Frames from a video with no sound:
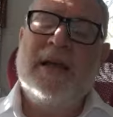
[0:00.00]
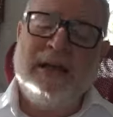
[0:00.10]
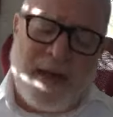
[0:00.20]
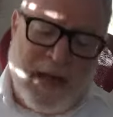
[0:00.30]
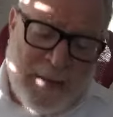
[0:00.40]

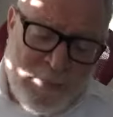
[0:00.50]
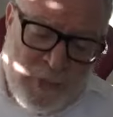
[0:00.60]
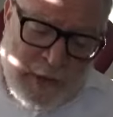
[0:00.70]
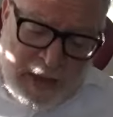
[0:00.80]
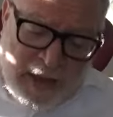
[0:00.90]

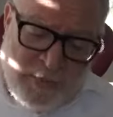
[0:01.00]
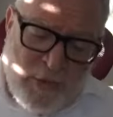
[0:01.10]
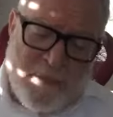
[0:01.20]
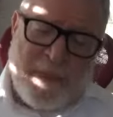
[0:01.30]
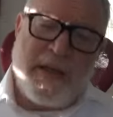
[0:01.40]
Nachamu,
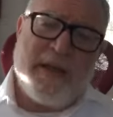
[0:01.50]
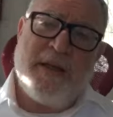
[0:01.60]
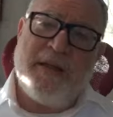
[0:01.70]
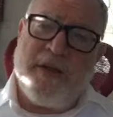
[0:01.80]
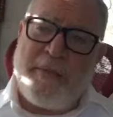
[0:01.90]
Nachamu Ami,
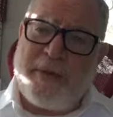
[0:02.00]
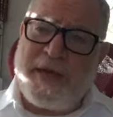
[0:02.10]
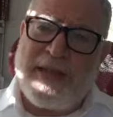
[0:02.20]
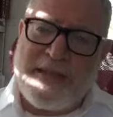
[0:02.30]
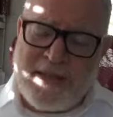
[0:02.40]
a double
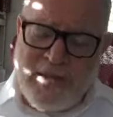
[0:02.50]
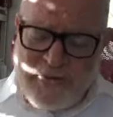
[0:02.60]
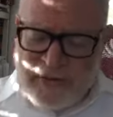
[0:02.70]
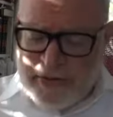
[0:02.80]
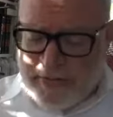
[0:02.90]

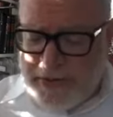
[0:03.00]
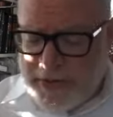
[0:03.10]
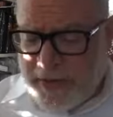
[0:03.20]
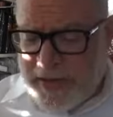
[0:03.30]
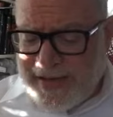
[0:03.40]
consolation. Hashem
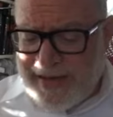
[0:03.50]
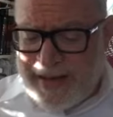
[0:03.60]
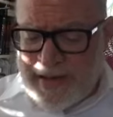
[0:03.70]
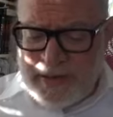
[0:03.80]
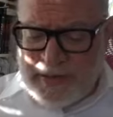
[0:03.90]
is
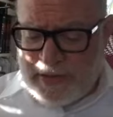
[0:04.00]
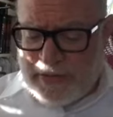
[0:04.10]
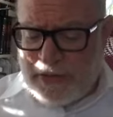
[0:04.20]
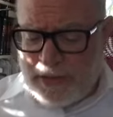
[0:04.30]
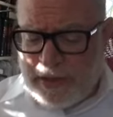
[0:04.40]

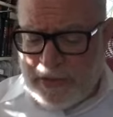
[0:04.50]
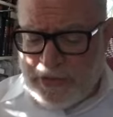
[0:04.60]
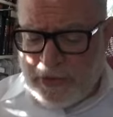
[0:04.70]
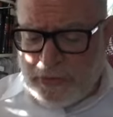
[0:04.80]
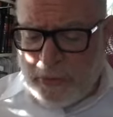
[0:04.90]
consoling
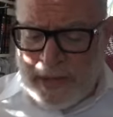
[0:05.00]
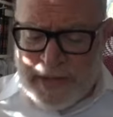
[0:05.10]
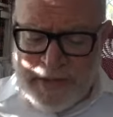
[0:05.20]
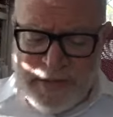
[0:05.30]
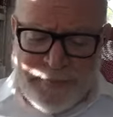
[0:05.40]
Israel
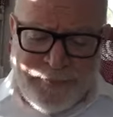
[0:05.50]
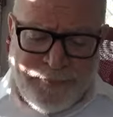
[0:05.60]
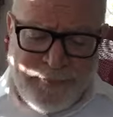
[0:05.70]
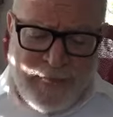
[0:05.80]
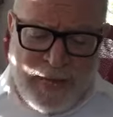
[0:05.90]
twice
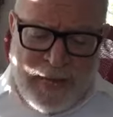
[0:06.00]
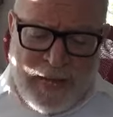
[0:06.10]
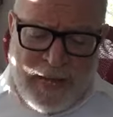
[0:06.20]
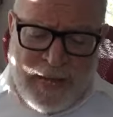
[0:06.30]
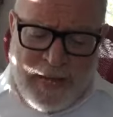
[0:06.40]

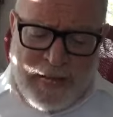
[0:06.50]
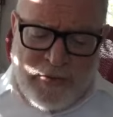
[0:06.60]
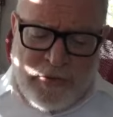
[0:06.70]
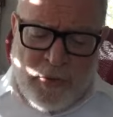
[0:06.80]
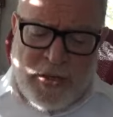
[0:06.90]

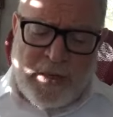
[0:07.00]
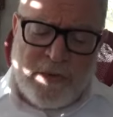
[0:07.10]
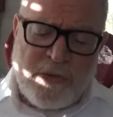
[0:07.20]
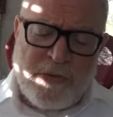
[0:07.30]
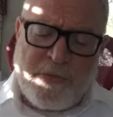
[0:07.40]
and talking
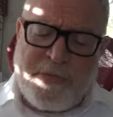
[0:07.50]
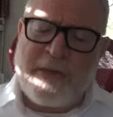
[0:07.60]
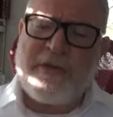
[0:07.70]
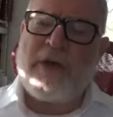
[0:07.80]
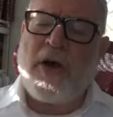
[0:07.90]
to
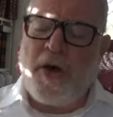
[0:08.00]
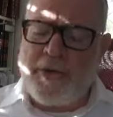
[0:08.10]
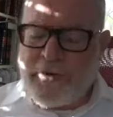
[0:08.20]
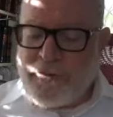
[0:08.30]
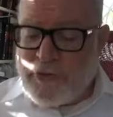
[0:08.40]
speak to the
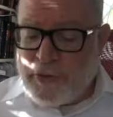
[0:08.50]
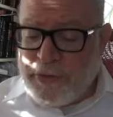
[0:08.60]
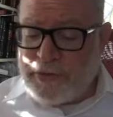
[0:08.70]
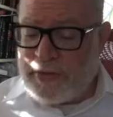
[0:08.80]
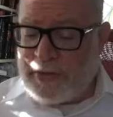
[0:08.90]
hearts of
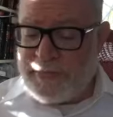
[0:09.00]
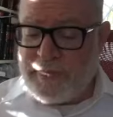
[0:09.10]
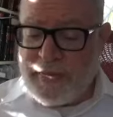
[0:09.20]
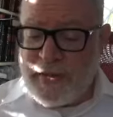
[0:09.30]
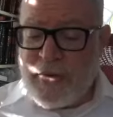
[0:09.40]

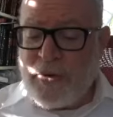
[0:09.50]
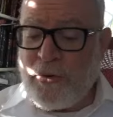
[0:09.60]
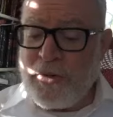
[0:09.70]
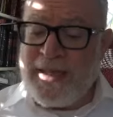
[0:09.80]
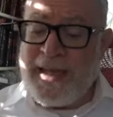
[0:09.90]
Jerusalem,
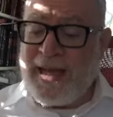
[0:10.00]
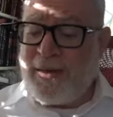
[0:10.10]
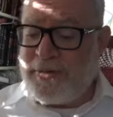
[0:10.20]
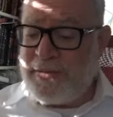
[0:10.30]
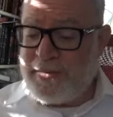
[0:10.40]
calling
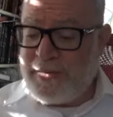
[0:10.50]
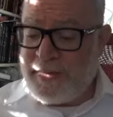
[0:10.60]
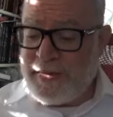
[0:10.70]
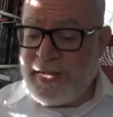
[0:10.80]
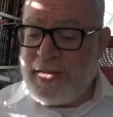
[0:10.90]
out,
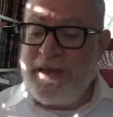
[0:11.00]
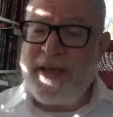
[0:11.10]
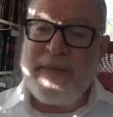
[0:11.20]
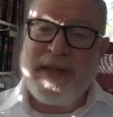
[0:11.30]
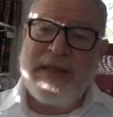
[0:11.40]

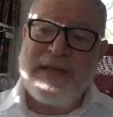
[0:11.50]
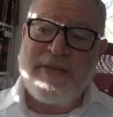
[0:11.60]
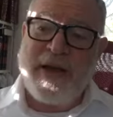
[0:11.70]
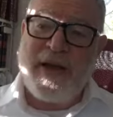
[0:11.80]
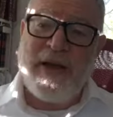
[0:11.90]
Ki Malat
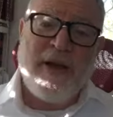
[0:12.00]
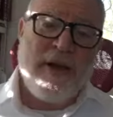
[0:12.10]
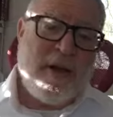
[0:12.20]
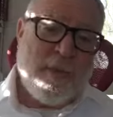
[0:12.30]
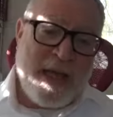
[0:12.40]
Zva,
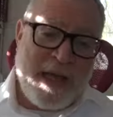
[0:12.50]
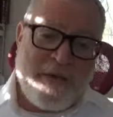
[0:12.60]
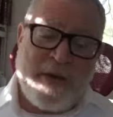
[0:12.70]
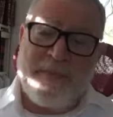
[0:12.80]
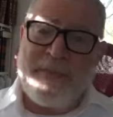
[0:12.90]
we
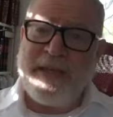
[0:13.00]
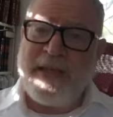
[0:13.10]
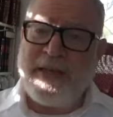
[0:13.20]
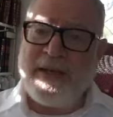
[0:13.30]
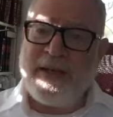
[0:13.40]
have
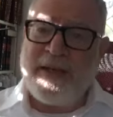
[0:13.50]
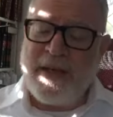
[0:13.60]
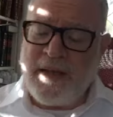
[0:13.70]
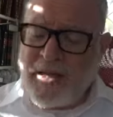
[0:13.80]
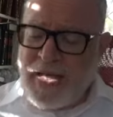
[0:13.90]
completed
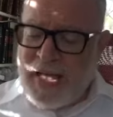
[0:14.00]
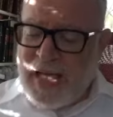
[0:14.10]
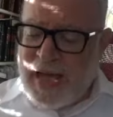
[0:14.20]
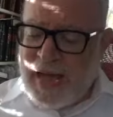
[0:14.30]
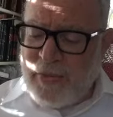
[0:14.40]

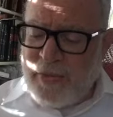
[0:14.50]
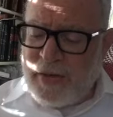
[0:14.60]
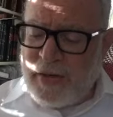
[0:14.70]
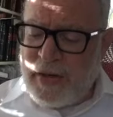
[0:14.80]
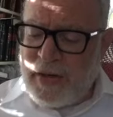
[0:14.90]

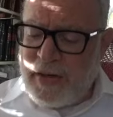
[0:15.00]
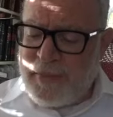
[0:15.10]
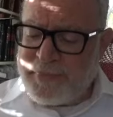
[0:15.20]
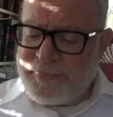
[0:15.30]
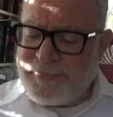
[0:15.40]

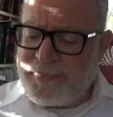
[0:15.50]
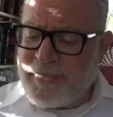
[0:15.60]
the